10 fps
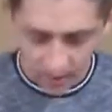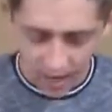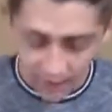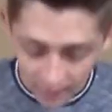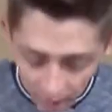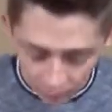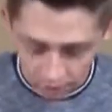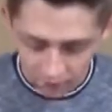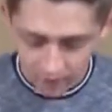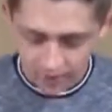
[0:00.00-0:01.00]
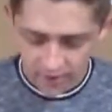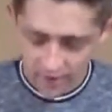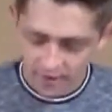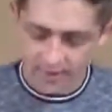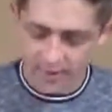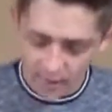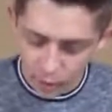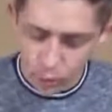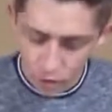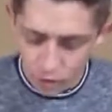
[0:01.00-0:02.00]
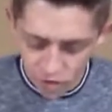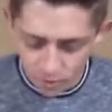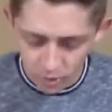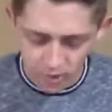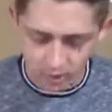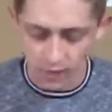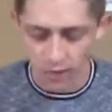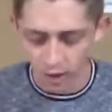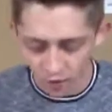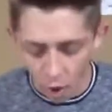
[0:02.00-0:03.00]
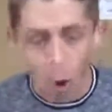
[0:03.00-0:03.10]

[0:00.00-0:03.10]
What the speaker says: and love is an irreducible need of